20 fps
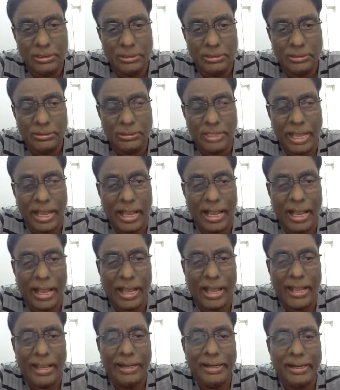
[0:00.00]
the
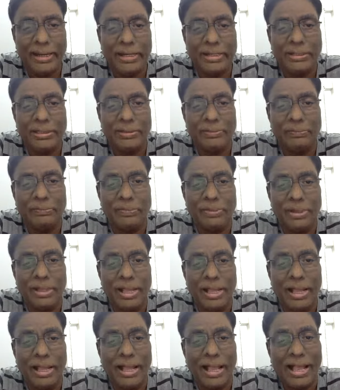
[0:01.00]
iron atom
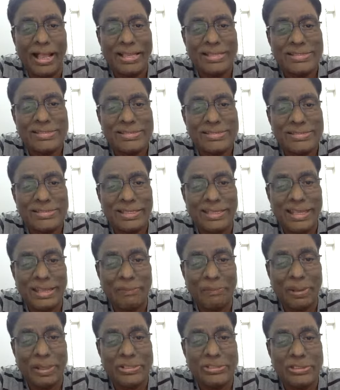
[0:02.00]
has the
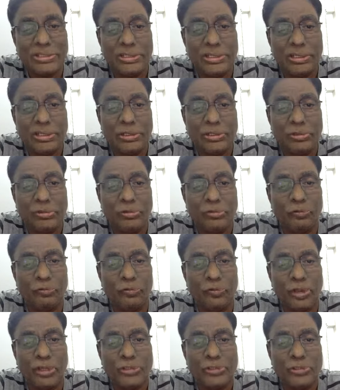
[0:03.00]
capacity to
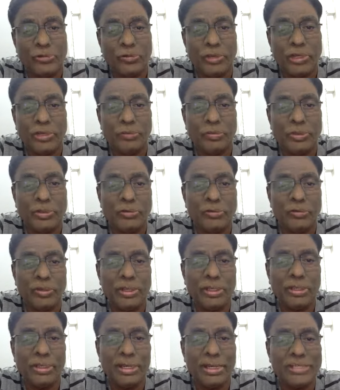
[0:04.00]
fluctuate between